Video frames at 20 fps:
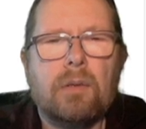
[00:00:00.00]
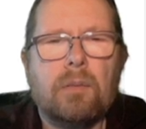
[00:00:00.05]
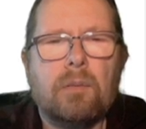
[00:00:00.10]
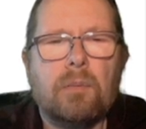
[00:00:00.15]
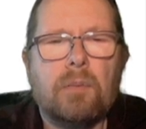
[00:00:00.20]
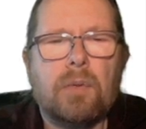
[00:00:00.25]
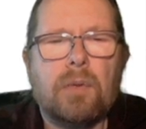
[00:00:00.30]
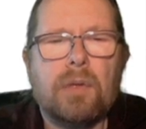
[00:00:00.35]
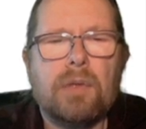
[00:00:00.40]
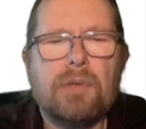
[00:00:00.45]

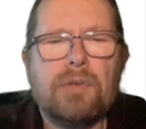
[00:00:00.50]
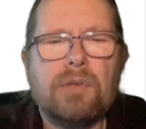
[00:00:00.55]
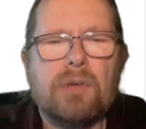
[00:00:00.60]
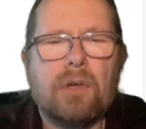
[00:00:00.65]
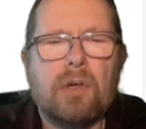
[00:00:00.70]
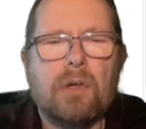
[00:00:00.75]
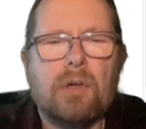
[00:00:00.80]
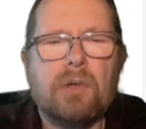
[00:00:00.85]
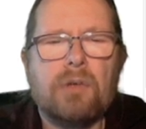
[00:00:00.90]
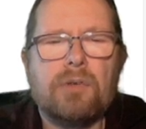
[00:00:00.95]
plus
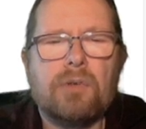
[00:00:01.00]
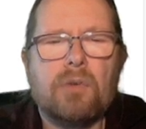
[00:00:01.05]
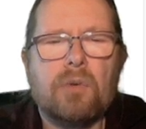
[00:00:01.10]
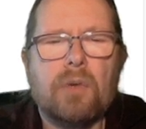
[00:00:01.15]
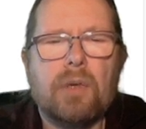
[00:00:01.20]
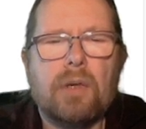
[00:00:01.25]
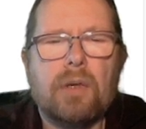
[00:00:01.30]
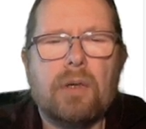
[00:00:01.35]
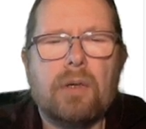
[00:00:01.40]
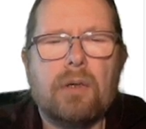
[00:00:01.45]
r
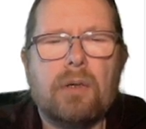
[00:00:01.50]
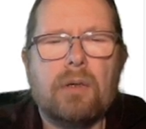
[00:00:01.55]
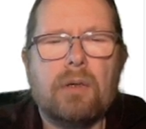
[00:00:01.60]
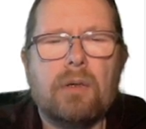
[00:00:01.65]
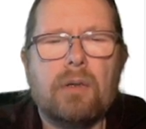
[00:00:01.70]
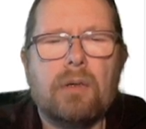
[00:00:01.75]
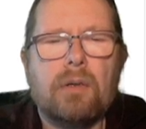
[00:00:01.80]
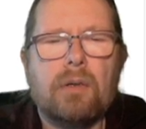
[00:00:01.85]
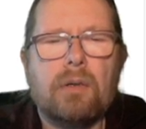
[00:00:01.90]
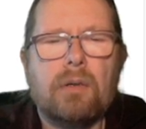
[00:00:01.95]
squared
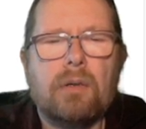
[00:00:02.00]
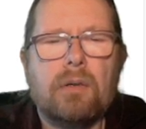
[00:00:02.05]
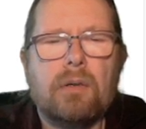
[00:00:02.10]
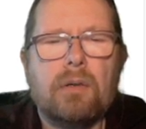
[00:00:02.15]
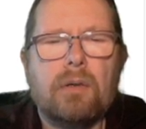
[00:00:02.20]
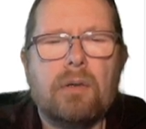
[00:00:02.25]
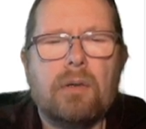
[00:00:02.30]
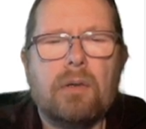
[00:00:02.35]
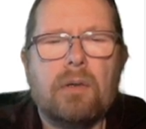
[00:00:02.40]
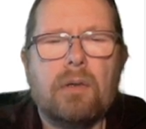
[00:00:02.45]

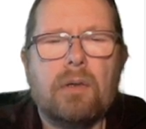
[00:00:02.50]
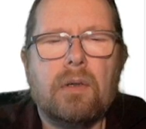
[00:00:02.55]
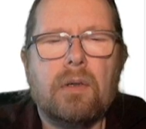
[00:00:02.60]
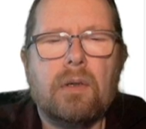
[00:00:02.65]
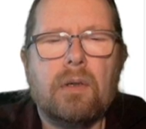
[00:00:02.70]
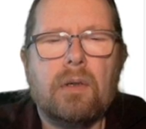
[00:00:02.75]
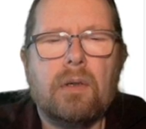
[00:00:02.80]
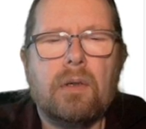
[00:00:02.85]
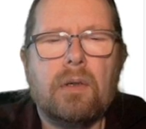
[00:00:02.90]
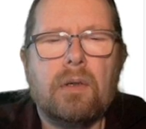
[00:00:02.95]

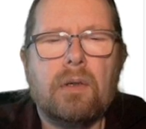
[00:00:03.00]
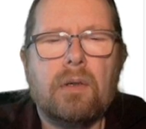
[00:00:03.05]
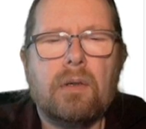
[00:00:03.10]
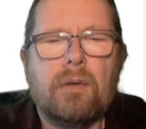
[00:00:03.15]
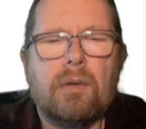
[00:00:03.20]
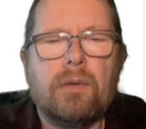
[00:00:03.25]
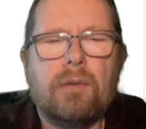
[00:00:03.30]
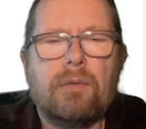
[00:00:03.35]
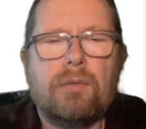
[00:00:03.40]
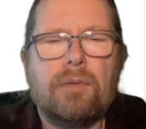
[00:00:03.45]
to the
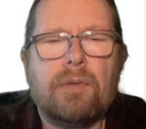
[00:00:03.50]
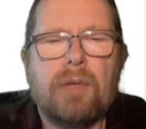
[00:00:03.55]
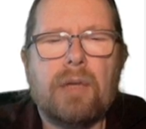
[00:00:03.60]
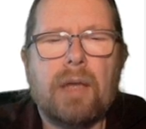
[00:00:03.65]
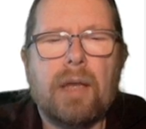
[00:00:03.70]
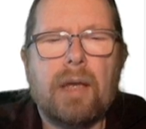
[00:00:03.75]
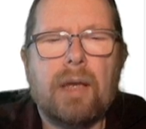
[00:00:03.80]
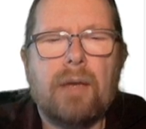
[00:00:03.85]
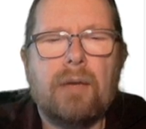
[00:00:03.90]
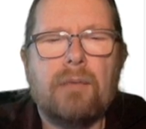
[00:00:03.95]
3
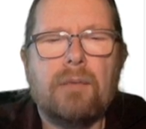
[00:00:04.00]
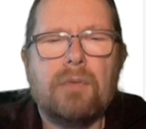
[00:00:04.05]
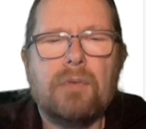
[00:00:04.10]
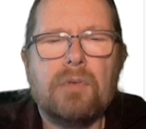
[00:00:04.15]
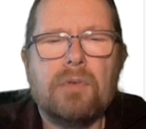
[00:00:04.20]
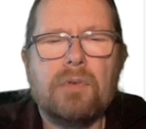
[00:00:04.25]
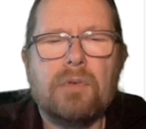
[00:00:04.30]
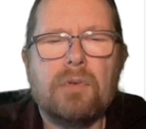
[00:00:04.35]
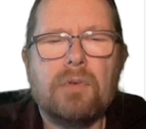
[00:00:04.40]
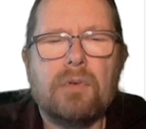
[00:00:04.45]
halves.